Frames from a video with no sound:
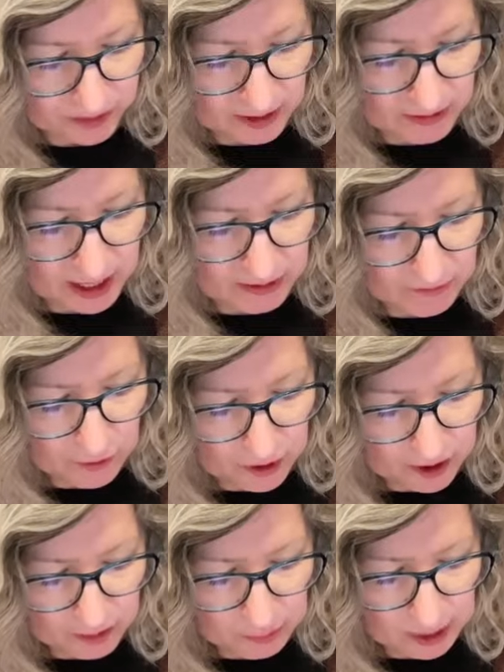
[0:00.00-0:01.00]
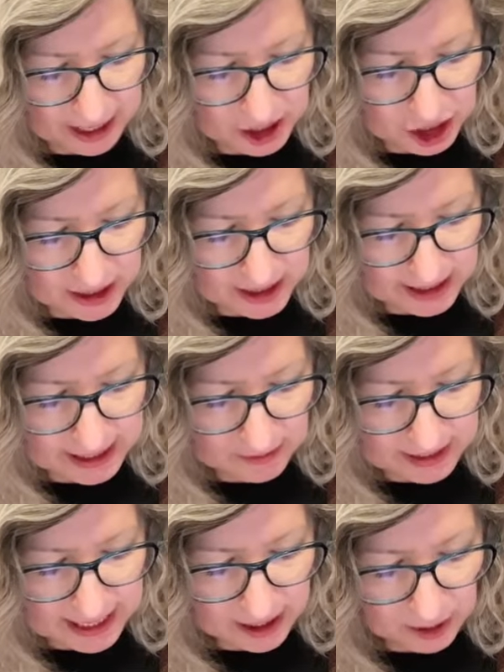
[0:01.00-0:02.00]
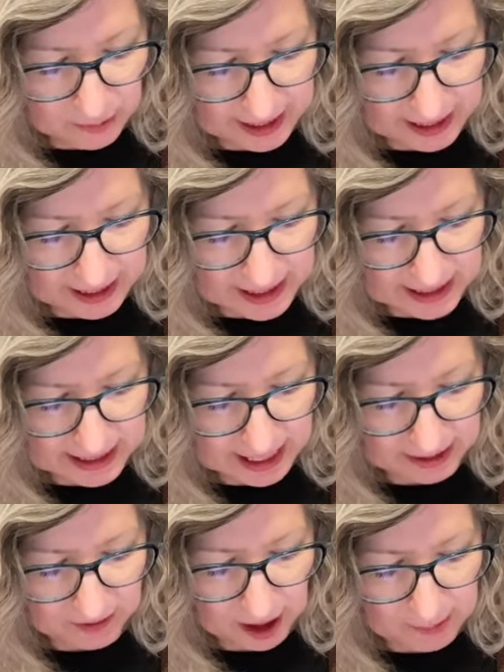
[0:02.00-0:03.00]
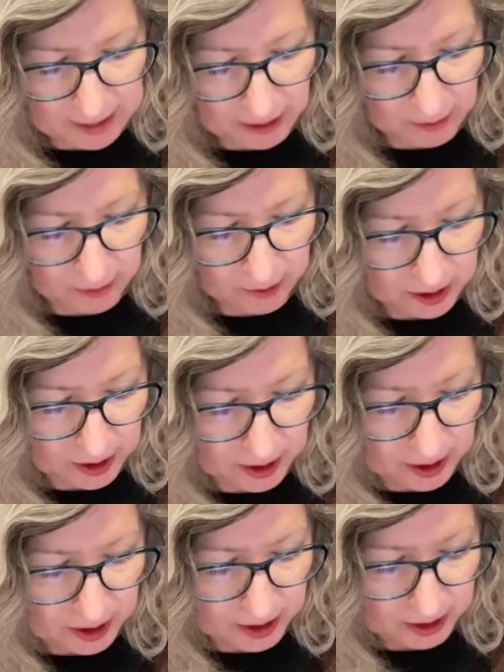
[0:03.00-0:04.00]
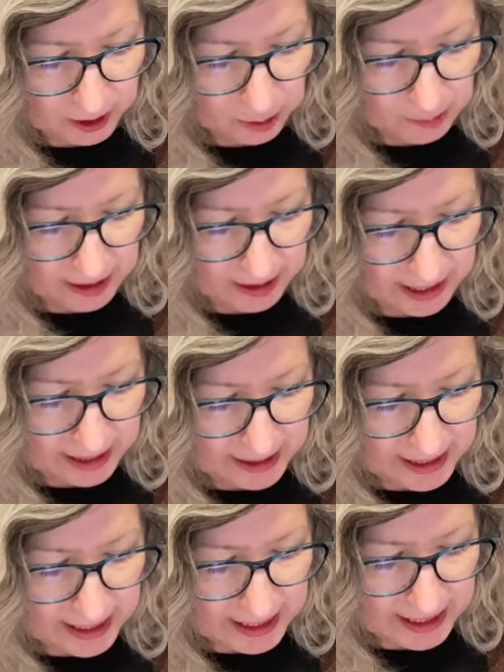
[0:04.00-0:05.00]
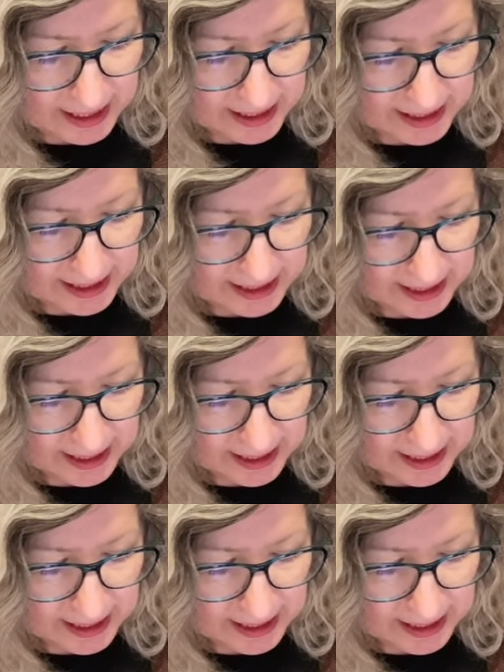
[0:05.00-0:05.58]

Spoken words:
And then for the branches down here, we can just kind of come out a little bit like this.